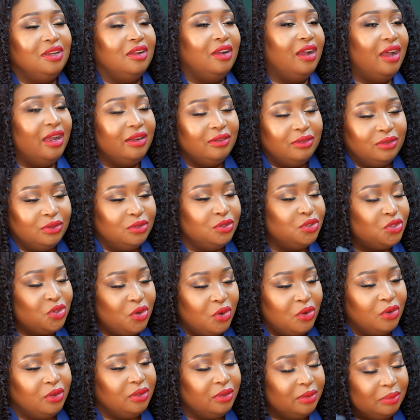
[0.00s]

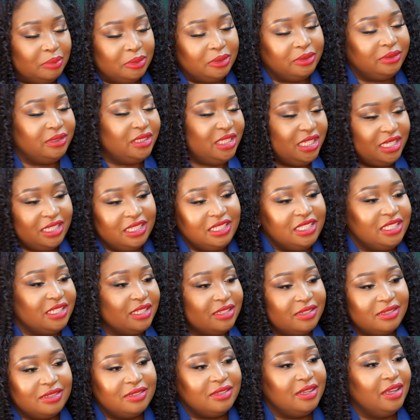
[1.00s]
Uncontrollable
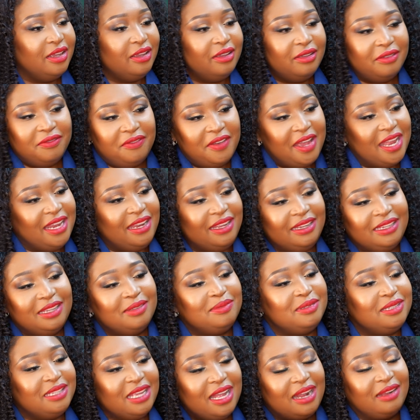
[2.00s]
teenagers fanning
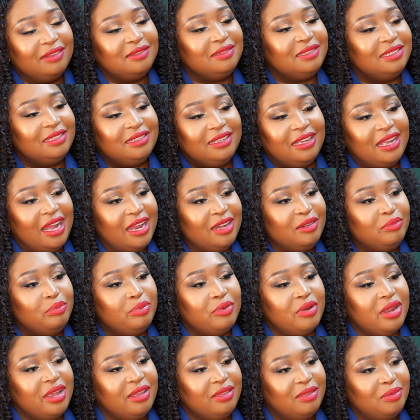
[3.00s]
themselves, can't
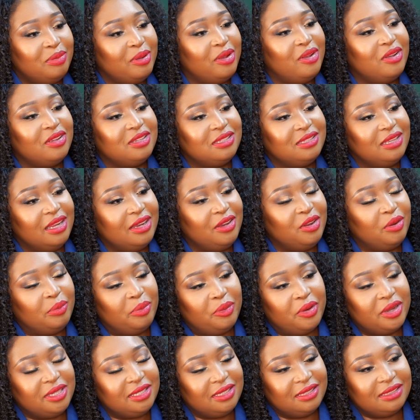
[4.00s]
breathe because they're in your
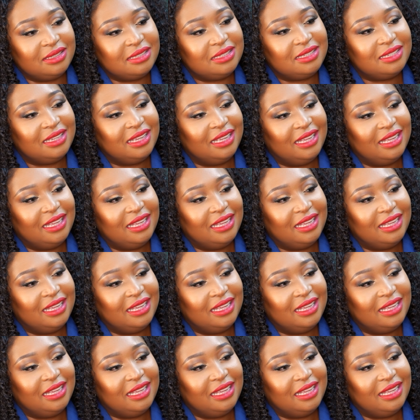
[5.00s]
presence.